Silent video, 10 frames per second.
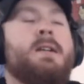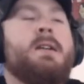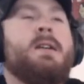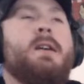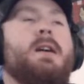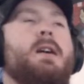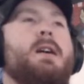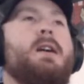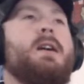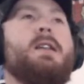
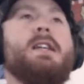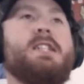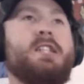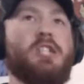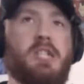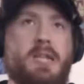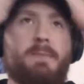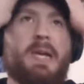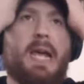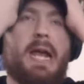This is just the
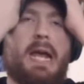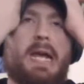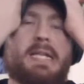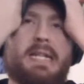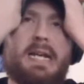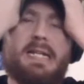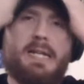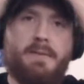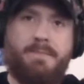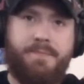beginning, isn't
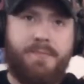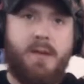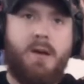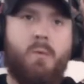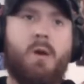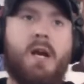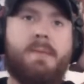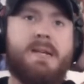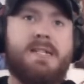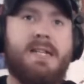it? We're going to
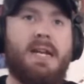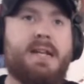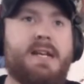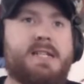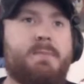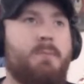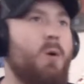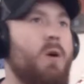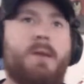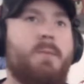be seeing this
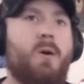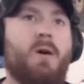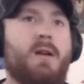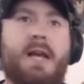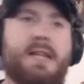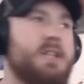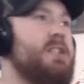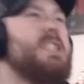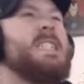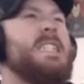more and more. Like, they're
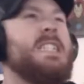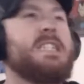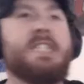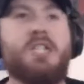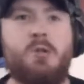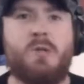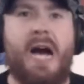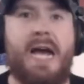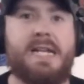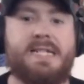the new
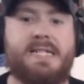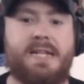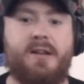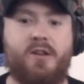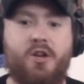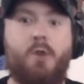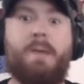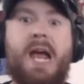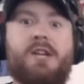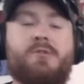dynasty. They're the new
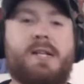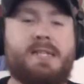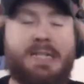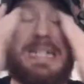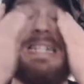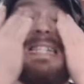Patriots. God